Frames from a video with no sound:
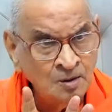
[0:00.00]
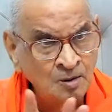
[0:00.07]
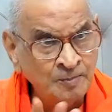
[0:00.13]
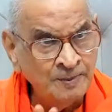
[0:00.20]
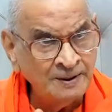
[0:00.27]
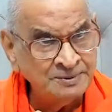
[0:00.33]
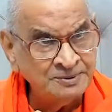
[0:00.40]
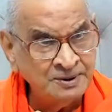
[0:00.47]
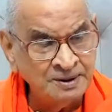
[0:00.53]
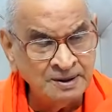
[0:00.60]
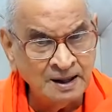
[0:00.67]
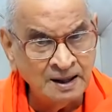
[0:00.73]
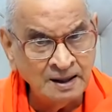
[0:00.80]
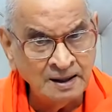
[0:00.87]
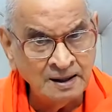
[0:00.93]

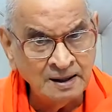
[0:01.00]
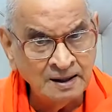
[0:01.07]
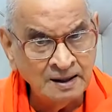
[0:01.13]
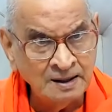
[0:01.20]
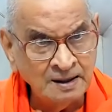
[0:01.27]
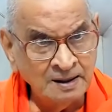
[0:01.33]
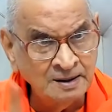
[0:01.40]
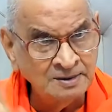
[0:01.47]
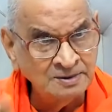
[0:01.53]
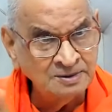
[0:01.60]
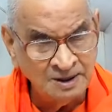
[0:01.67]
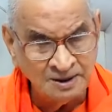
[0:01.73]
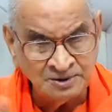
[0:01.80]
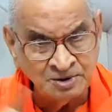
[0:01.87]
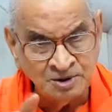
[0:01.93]
Upasana is,
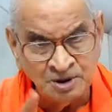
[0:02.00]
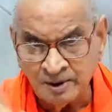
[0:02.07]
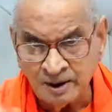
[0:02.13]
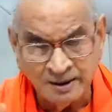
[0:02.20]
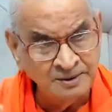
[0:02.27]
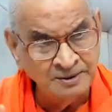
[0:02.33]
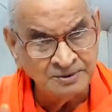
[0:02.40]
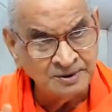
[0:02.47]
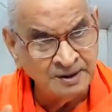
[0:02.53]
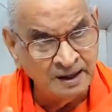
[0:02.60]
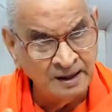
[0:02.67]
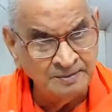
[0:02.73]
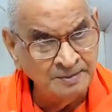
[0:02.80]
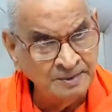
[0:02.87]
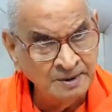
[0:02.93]
just now I
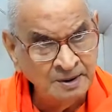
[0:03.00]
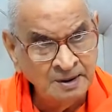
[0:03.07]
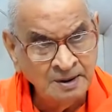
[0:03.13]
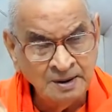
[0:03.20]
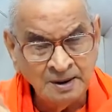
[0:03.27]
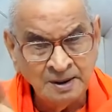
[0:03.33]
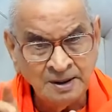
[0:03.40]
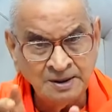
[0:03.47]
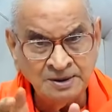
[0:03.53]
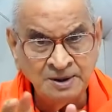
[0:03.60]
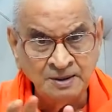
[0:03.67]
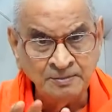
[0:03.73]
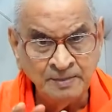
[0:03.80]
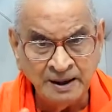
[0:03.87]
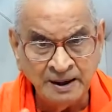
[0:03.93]
described, is
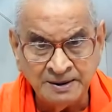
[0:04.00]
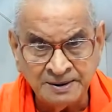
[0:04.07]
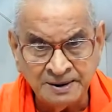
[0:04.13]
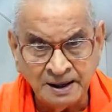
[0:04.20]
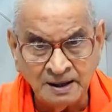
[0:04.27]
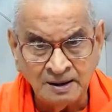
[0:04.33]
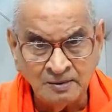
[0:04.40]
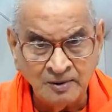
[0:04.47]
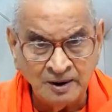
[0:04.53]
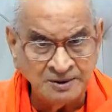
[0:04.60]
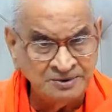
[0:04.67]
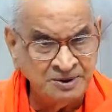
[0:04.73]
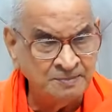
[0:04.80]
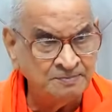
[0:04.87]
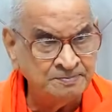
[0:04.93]
the mental
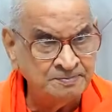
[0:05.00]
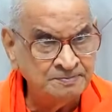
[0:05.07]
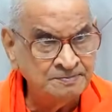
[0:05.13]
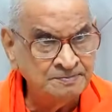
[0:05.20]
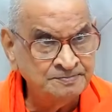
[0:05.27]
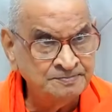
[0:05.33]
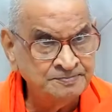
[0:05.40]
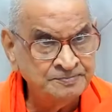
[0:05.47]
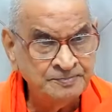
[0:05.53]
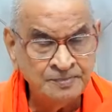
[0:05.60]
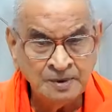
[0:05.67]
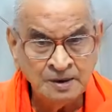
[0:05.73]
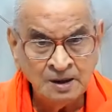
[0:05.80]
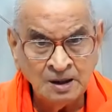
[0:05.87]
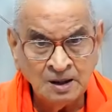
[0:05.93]
worship.
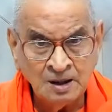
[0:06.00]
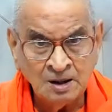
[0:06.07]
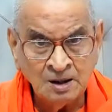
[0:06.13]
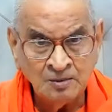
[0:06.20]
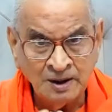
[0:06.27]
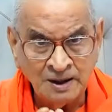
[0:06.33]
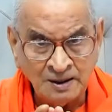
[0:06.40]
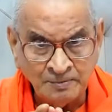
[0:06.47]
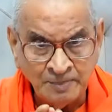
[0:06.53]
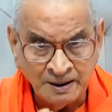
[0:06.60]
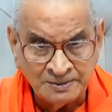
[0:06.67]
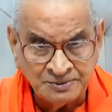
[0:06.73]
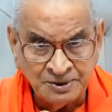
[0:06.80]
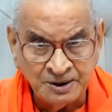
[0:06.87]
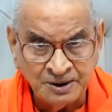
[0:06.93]
While
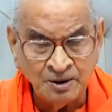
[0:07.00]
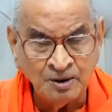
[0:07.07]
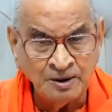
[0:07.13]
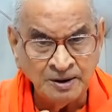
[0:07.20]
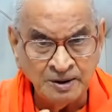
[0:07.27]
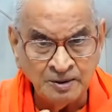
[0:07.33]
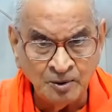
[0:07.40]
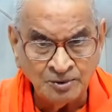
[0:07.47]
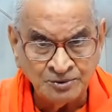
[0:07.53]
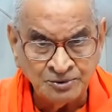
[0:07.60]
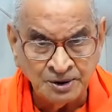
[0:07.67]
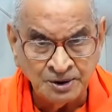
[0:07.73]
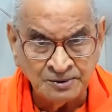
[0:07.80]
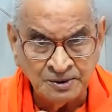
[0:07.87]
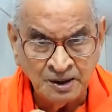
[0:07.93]
bhakti or
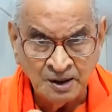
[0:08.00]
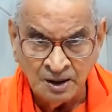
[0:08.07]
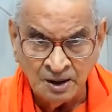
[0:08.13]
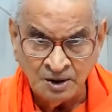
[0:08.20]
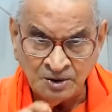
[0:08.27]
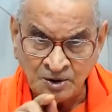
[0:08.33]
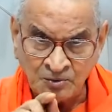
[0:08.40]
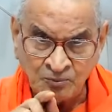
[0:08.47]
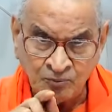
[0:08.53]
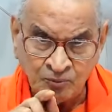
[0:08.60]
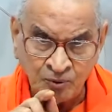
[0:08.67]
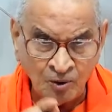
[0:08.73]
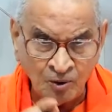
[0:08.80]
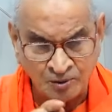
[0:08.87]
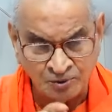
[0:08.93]
devotion is a
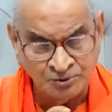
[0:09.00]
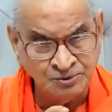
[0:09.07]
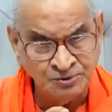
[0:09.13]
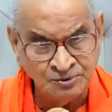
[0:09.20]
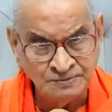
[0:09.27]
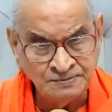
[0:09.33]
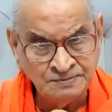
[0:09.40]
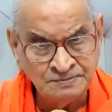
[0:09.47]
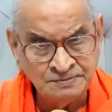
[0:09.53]
force.